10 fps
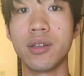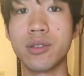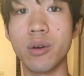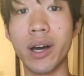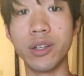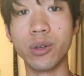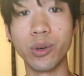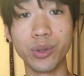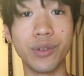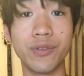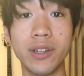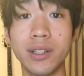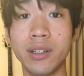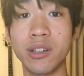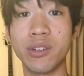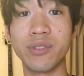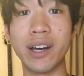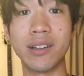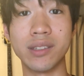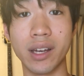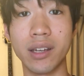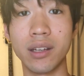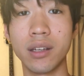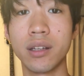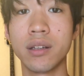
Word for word: So I know the feeling of anxiety.